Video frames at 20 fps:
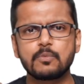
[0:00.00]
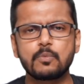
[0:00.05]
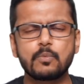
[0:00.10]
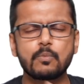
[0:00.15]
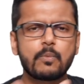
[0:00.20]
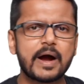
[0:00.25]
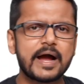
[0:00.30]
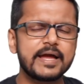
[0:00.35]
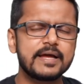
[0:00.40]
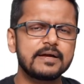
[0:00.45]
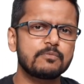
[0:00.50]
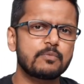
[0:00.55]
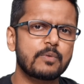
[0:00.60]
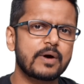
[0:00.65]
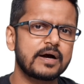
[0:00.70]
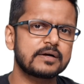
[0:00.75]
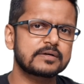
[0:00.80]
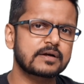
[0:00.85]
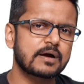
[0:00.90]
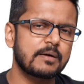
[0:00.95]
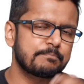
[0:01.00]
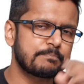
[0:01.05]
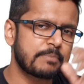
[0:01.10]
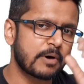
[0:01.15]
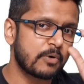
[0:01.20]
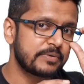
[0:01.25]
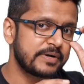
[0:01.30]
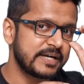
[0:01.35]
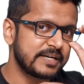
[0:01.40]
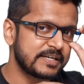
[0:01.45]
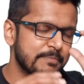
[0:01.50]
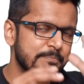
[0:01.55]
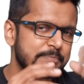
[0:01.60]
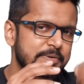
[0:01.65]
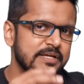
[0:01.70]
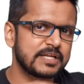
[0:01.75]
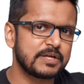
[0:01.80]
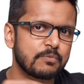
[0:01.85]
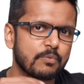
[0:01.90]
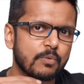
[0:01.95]
Why compounding
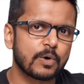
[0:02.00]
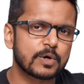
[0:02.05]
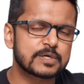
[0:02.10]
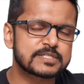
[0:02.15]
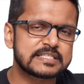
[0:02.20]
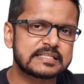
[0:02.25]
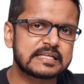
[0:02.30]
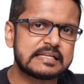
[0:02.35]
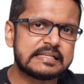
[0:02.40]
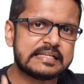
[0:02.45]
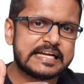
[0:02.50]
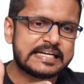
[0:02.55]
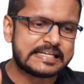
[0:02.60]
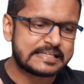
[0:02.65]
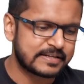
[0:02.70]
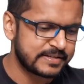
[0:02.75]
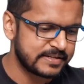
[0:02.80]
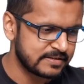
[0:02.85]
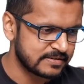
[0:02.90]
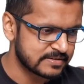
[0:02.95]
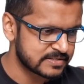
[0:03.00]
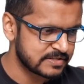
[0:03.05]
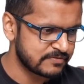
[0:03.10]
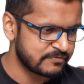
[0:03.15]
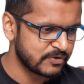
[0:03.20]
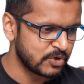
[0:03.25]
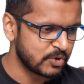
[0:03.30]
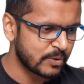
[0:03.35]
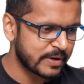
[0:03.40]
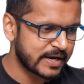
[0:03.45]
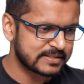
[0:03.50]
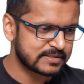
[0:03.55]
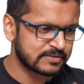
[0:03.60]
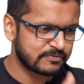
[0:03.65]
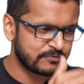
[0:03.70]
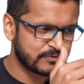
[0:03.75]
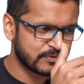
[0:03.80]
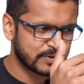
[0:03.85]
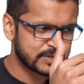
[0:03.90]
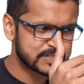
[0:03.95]
typically works in the later years. If you look at the
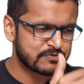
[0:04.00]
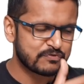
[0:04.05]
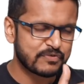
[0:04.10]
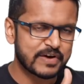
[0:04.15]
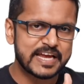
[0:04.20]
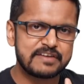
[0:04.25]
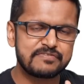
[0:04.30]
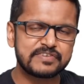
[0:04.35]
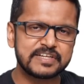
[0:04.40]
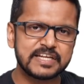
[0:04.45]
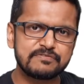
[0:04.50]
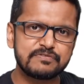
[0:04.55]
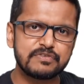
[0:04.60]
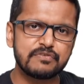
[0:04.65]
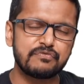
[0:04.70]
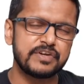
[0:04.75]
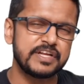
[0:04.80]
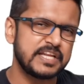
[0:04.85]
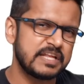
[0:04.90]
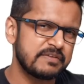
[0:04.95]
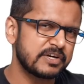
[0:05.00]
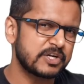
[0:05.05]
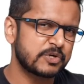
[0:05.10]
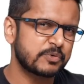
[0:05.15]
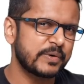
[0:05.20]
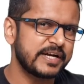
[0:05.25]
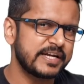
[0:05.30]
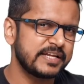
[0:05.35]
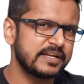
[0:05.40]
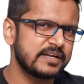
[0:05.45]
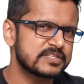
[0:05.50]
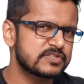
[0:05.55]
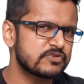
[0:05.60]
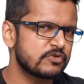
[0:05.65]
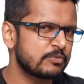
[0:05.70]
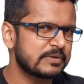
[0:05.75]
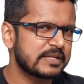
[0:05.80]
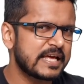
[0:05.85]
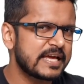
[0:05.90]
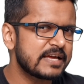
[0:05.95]
first 5, 10, 15, even 20 years,
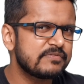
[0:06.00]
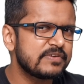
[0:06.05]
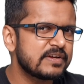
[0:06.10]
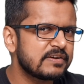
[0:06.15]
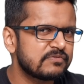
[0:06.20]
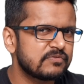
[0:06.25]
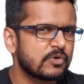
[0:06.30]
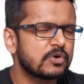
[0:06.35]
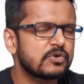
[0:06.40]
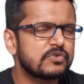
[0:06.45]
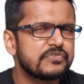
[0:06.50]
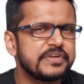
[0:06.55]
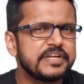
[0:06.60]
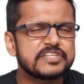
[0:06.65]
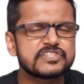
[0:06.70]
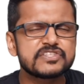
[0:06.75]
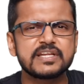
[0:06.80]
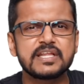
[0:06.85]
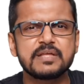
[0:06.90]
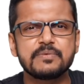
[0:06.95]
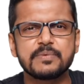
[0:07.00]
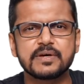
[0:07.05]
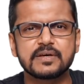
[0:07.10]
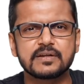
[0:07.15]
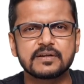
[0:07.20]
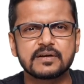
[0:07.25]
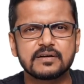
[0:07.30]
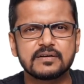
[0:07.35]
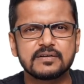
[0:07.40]
you'll be like, we have not reached anywhere.